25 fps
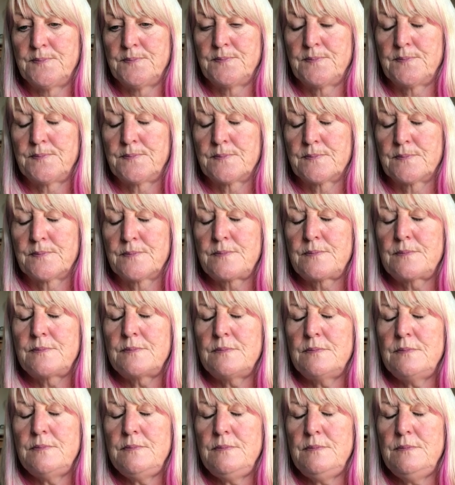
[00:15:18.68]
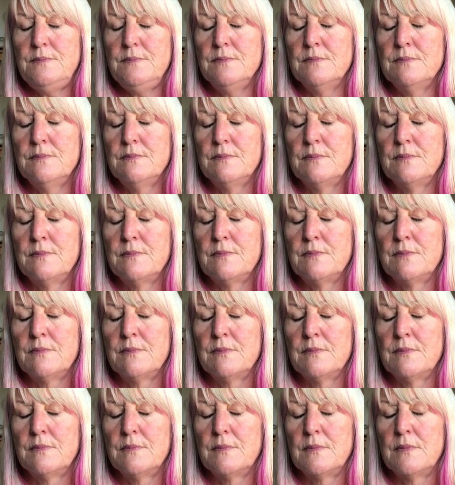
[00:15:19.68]

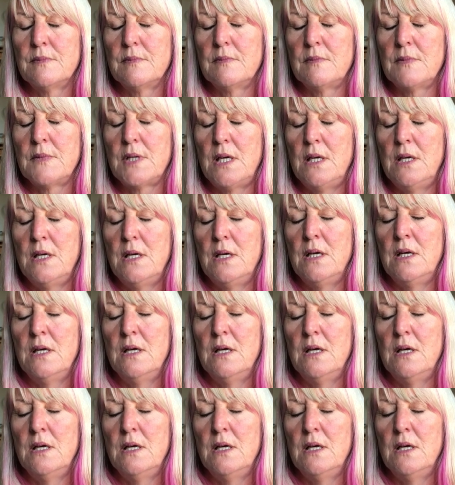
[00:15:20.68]
No one is speaking in this clip.